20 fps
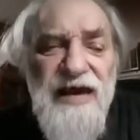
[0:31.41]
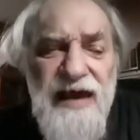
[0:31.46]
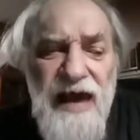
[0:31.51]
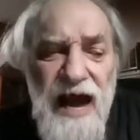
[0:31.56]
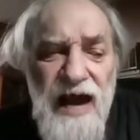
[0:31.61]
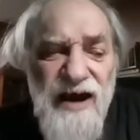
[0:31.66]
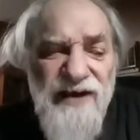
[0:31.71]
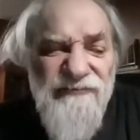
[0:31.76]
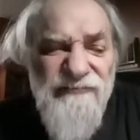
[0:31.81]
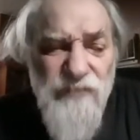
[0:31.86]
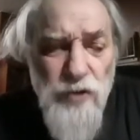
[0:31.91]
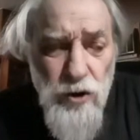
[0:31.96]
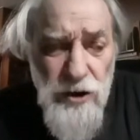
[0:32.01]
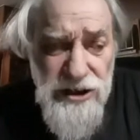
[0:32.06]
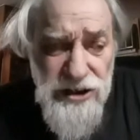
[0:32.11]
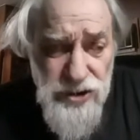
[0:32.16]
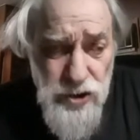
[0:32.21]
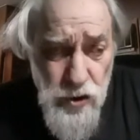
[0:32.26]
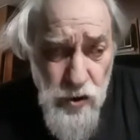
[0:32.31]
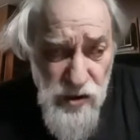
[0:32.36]
had a
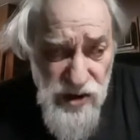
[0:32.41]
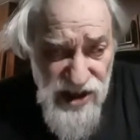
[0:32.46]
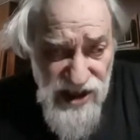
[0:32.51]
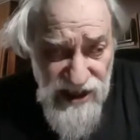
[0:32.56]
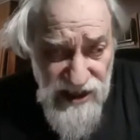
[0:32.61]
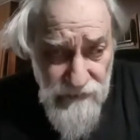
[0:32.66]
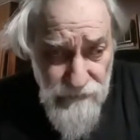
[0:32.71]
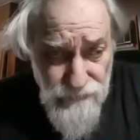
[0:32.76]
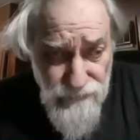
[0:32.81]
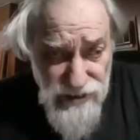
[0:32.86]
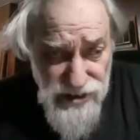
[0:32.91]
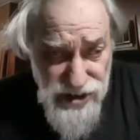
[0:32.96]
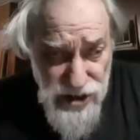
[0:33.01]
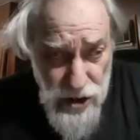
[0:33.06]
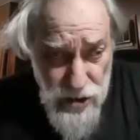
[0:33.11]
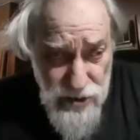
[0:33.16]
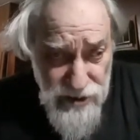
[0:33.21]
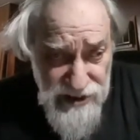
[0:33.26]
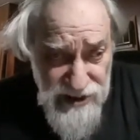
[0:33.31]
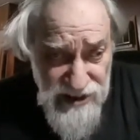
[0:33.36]
42-seat
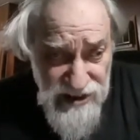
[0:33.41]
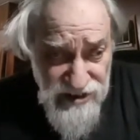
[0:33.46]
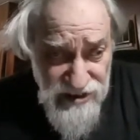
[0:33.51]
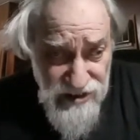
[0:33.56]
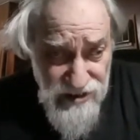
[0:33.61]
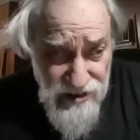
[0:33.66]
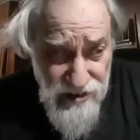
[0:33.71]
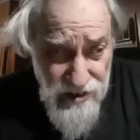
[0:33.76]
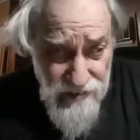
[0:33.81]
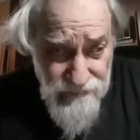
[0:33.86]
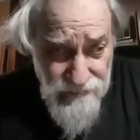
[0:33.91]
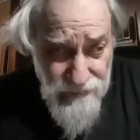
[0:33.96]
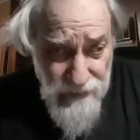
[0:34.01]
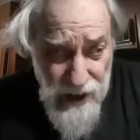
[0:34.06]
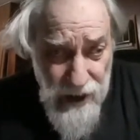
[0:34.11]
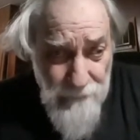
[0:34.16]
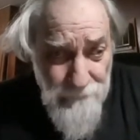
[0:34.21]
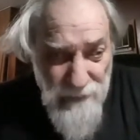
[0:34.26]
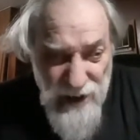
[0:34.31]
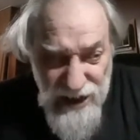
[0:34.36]
majority and
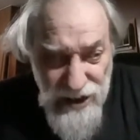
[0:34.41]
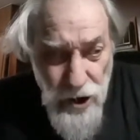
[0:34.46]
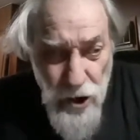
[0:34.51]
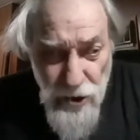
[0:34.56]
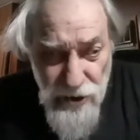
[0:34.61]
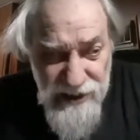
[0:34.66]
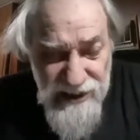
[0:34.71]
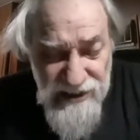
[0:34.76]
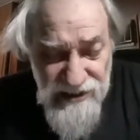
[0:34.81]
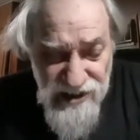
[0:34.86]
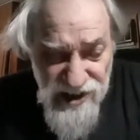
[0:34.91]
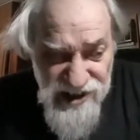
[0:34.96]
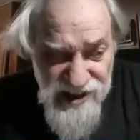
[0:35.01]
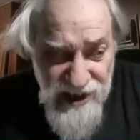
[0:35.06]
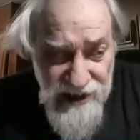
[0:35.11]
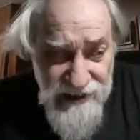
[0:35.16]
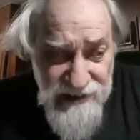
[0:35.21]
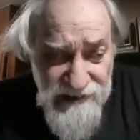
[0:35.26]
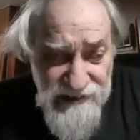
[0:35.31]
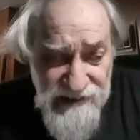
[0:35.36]
minority in the
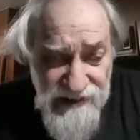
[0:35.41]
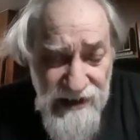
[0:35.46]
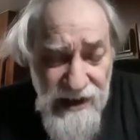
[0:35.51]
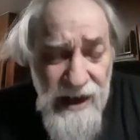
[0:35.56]
Senate,